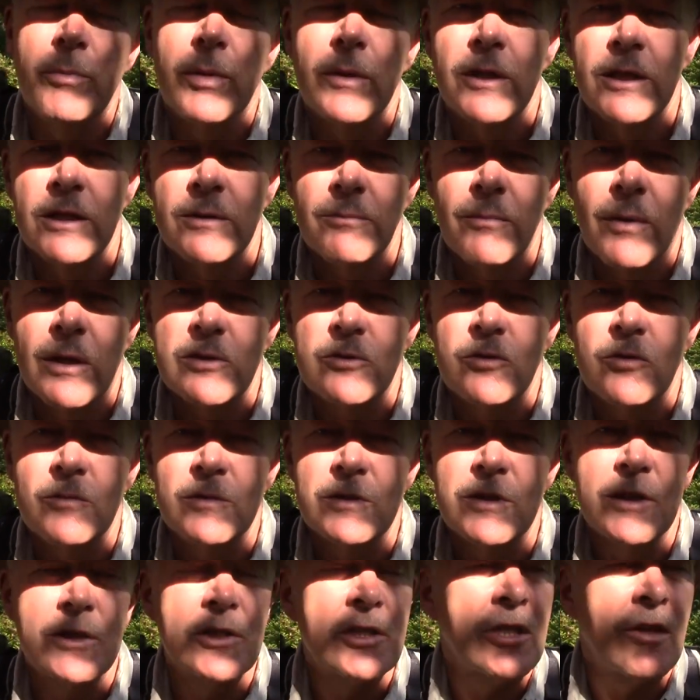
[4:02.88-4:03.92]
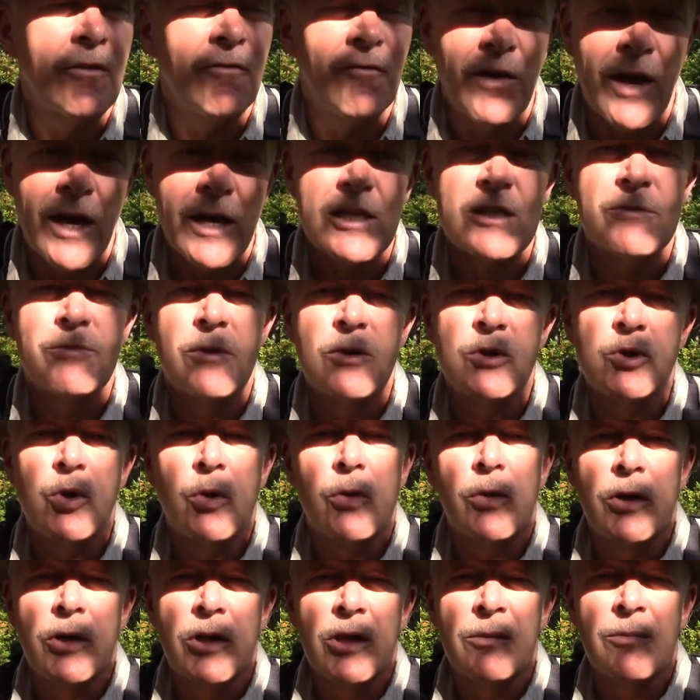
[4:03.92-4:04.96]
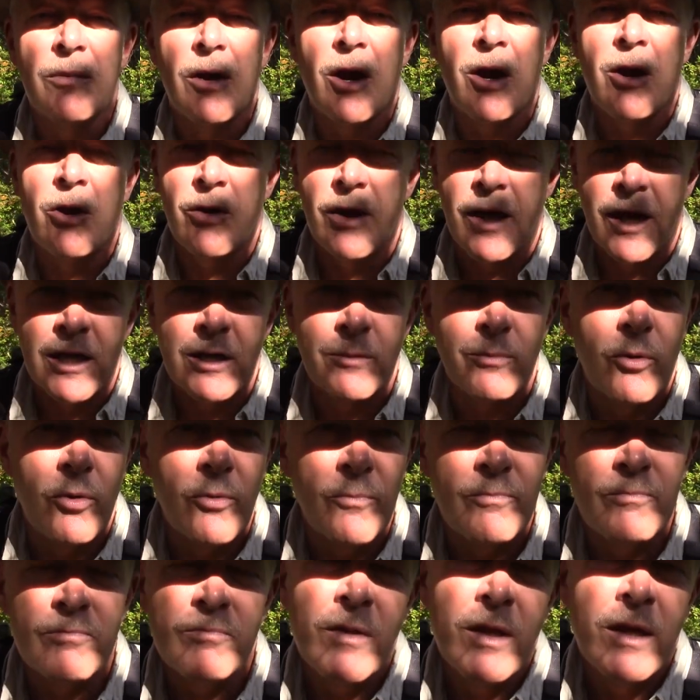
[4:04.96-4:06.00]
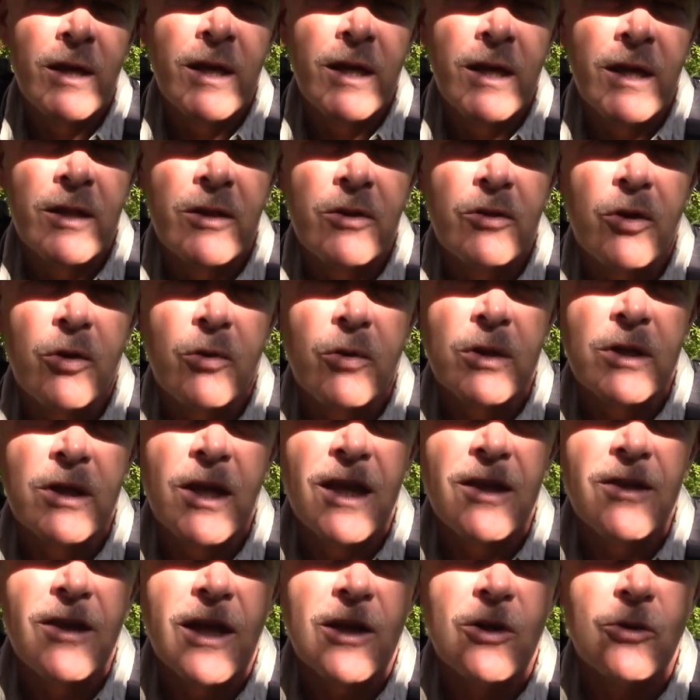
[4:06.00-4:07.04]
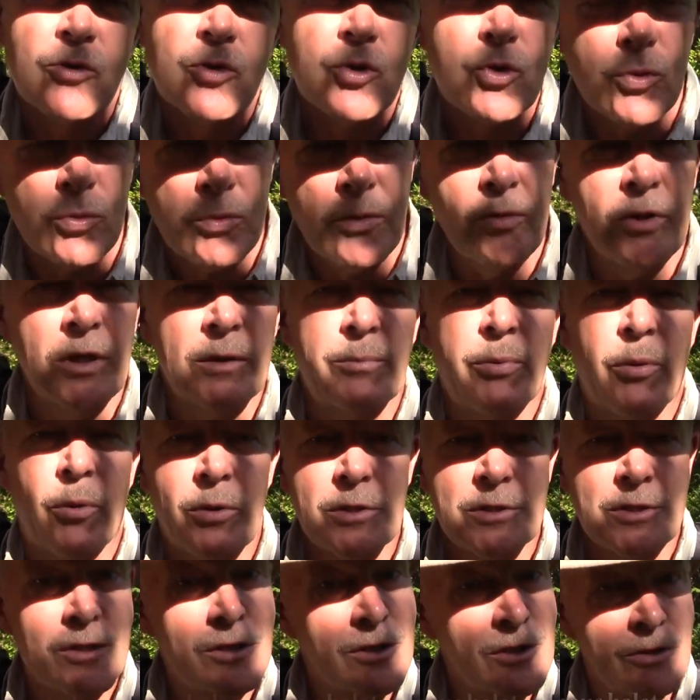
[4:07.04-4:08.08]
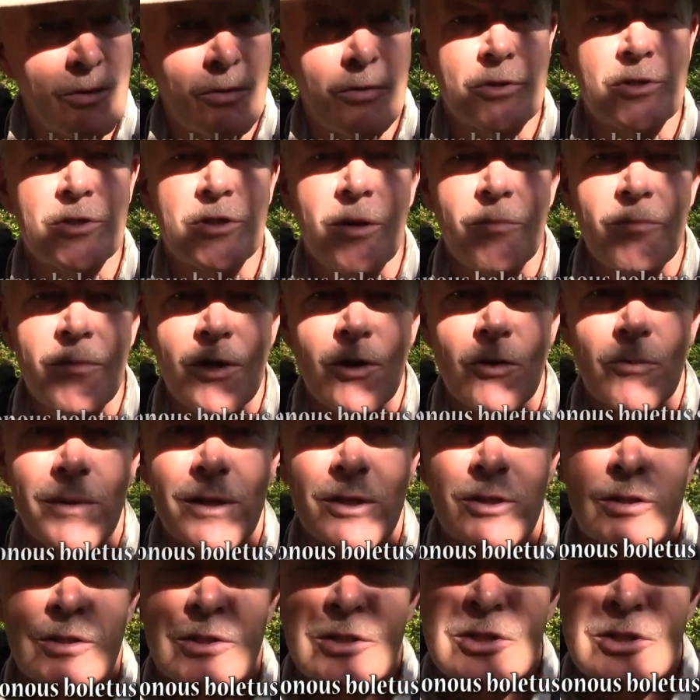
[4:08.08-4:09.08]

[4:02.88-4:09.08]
bolete mushrooms is the vast majority of them are edible. There are none that are truly poisonous. There are some that'll make you